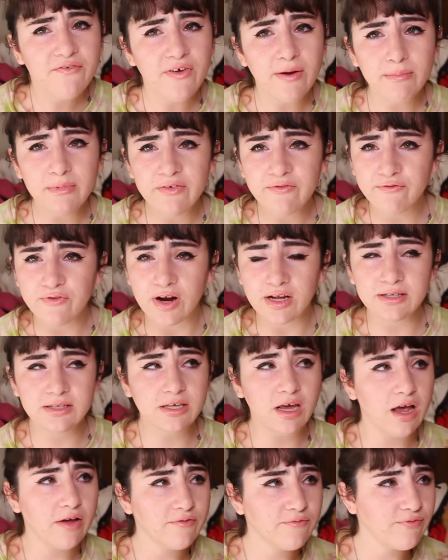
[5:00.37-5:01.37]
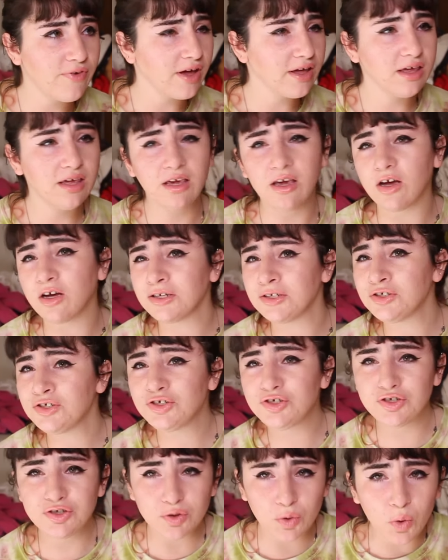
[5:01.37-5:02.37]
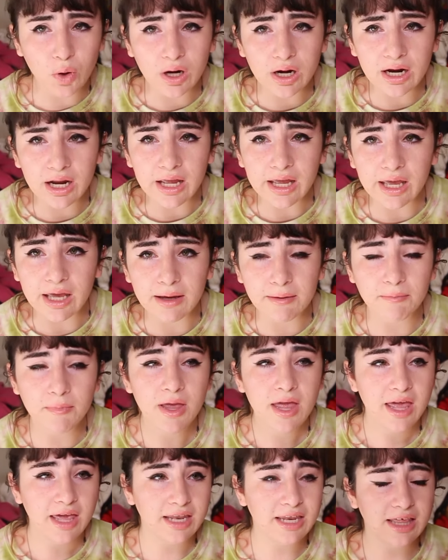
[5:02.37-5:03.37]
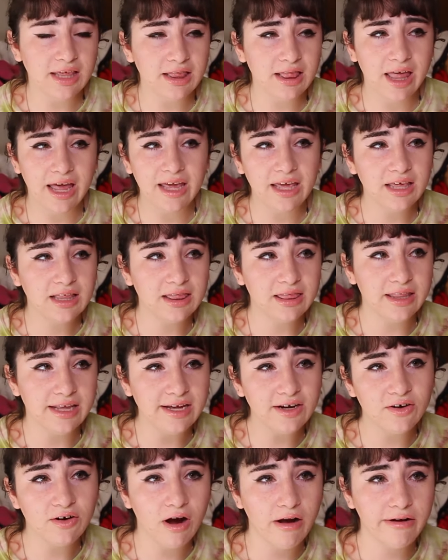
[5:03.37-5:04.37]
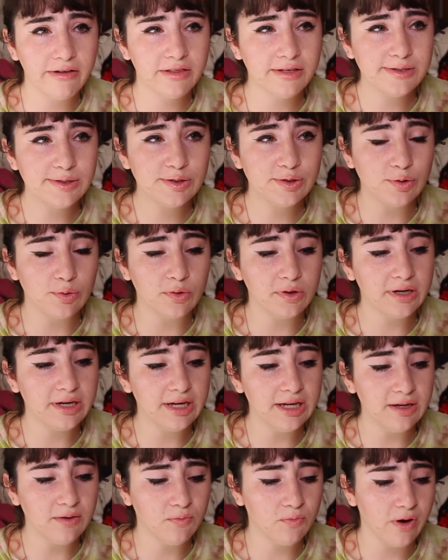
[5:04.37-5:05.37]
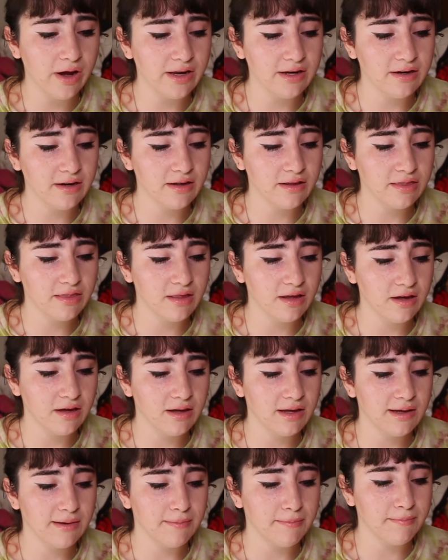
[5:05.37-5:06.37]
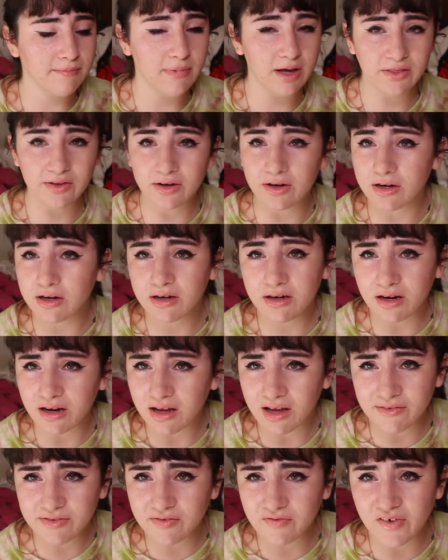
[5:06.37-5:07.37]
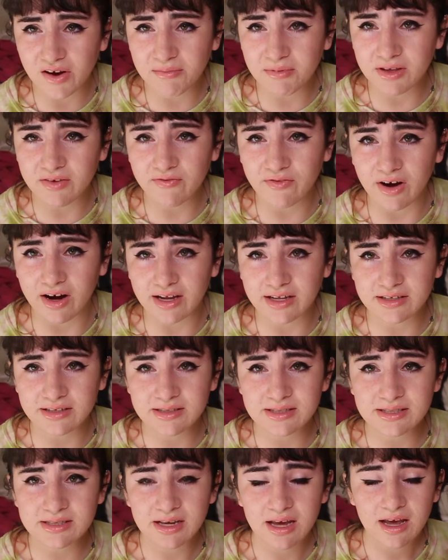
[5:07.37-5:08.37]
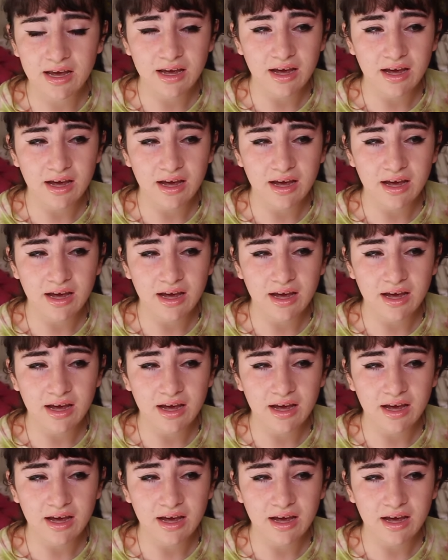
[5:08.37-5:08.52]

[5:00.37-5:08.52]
The family friends fucking adore him. And he, like, later on in the story, when the mother of the family friends